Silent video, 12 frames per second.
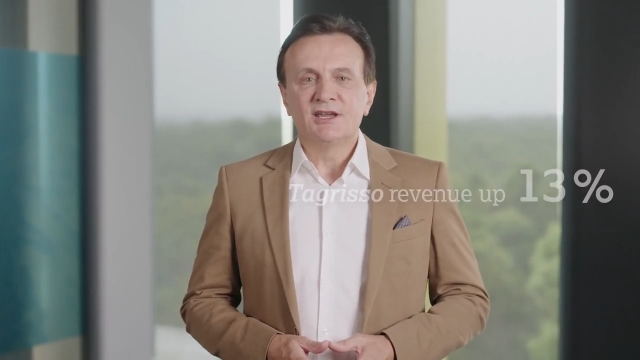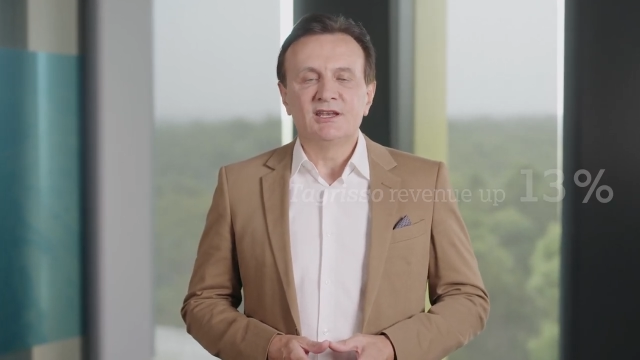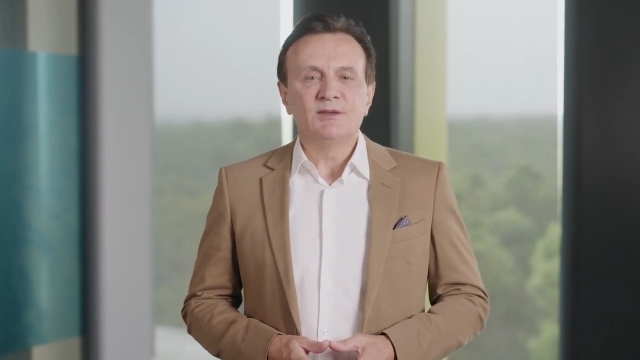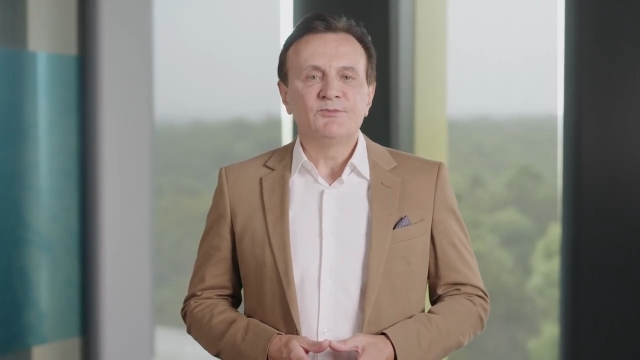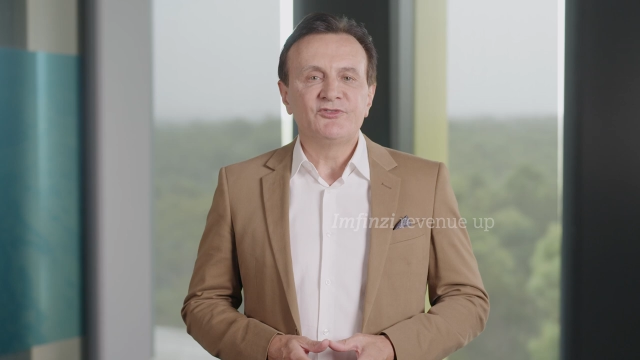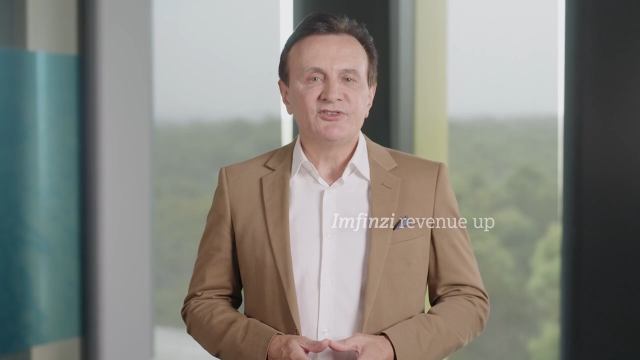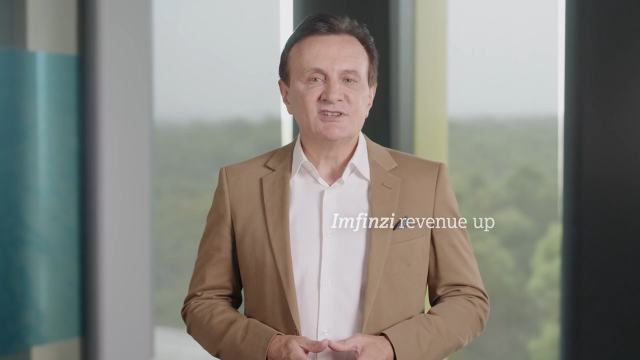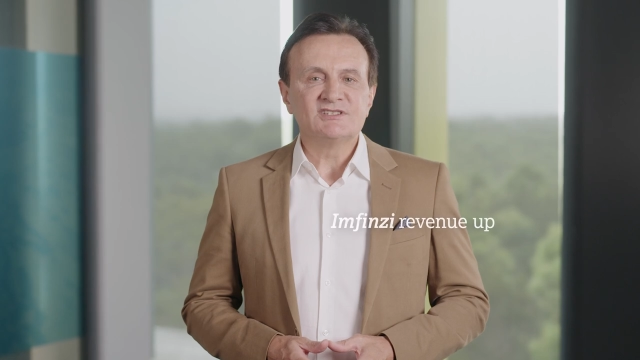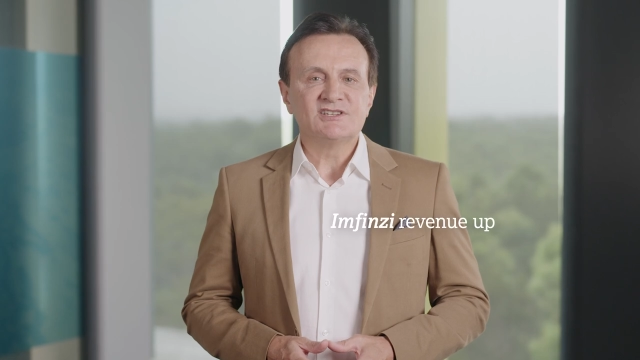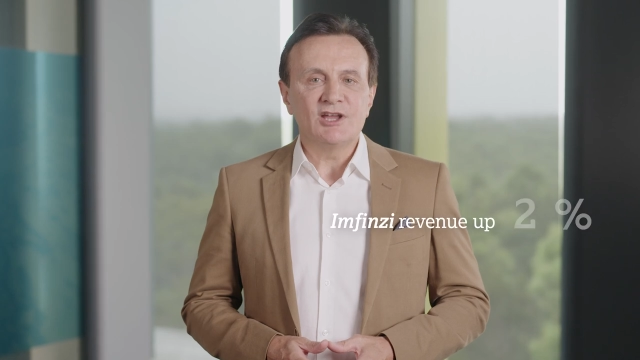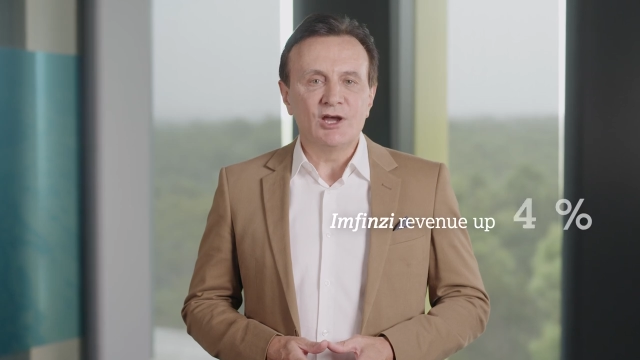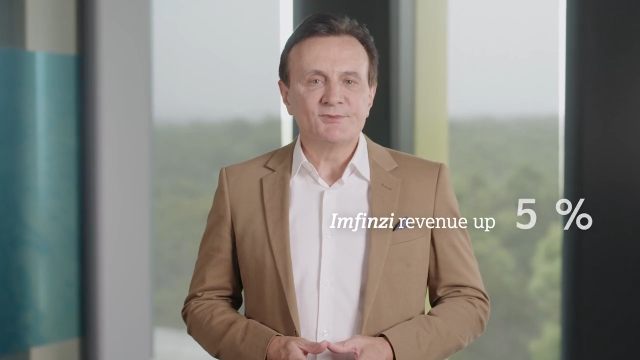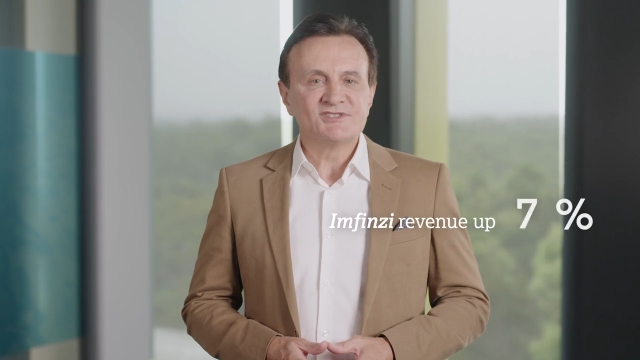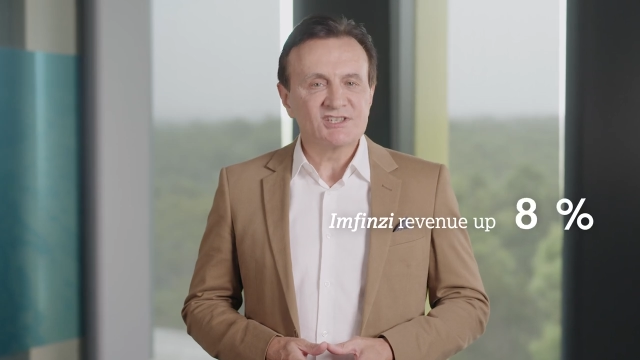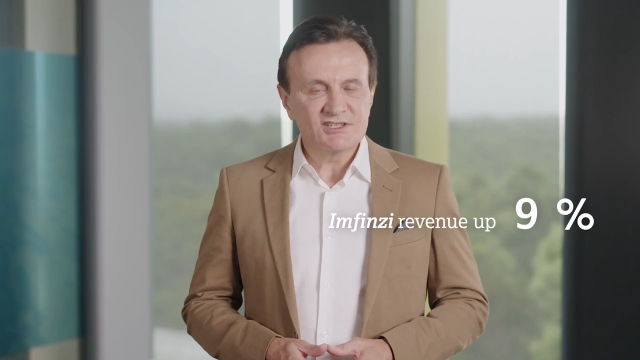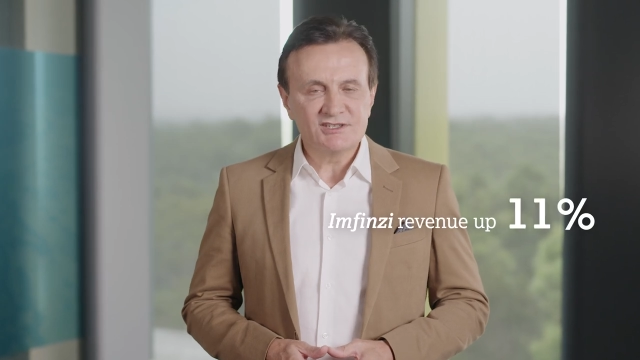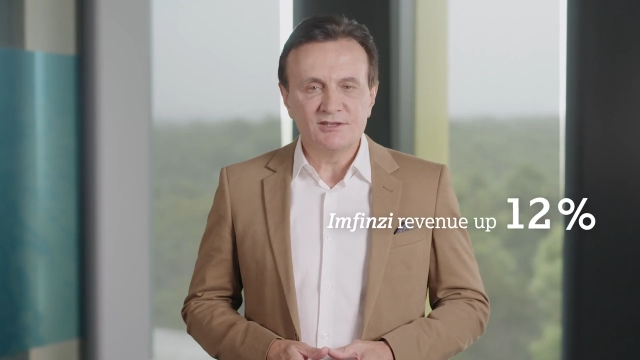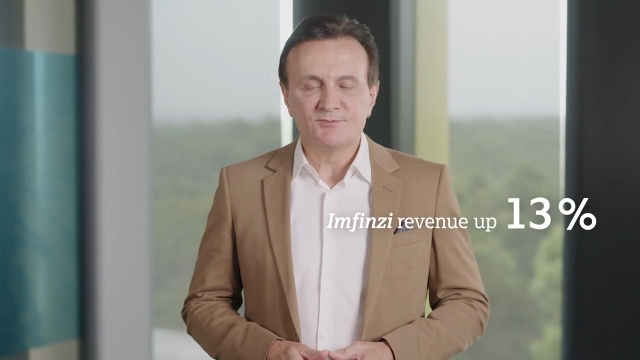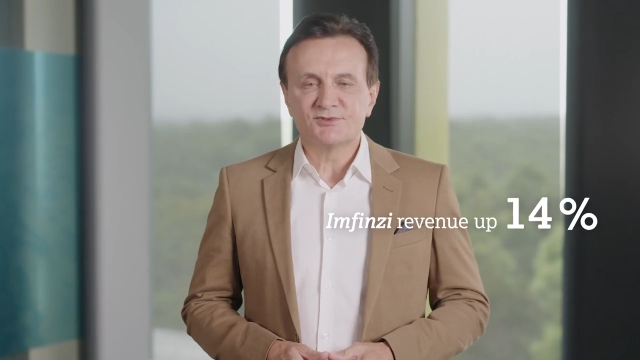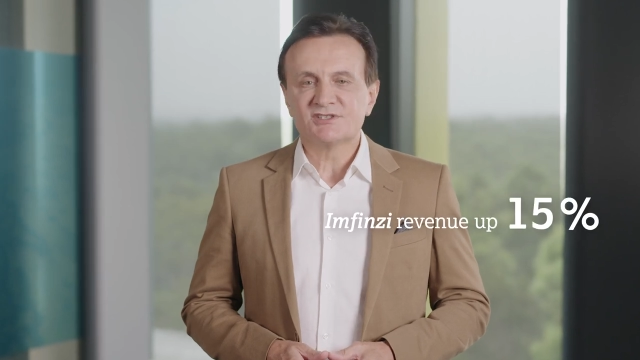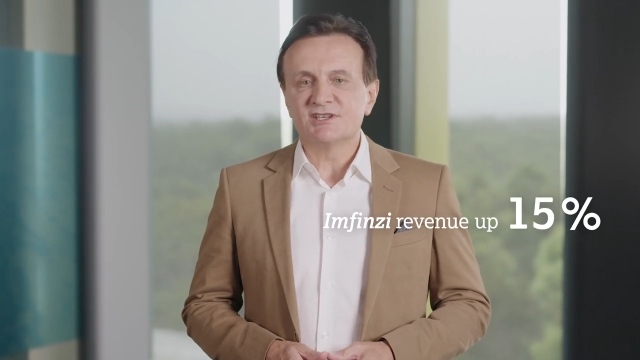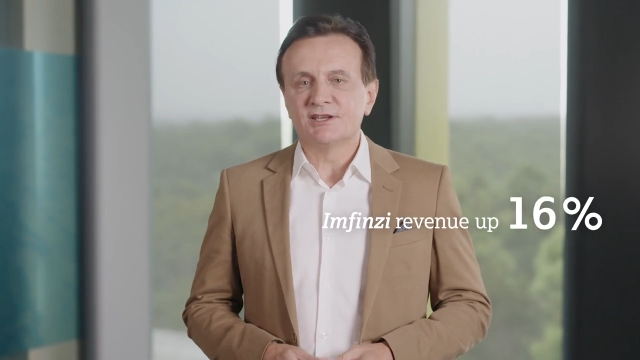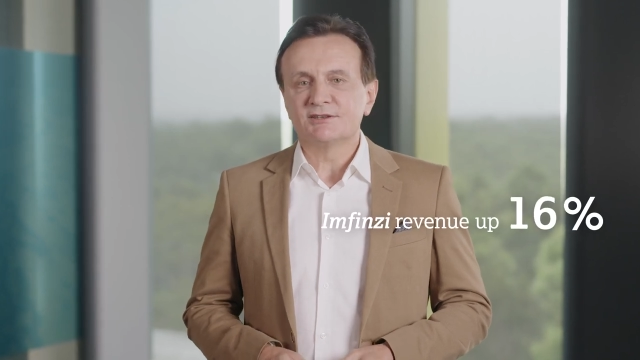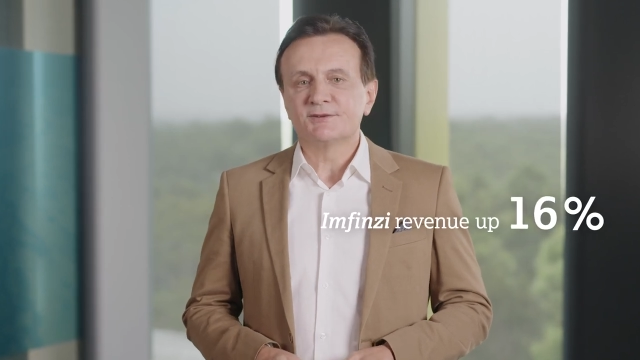and Imfinzi up
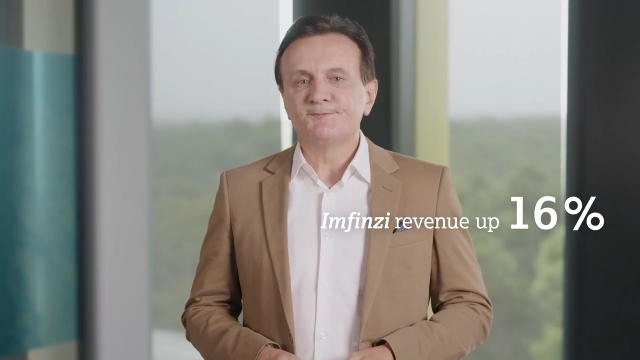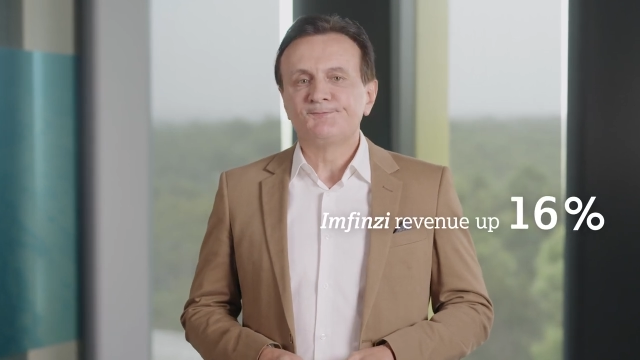16%,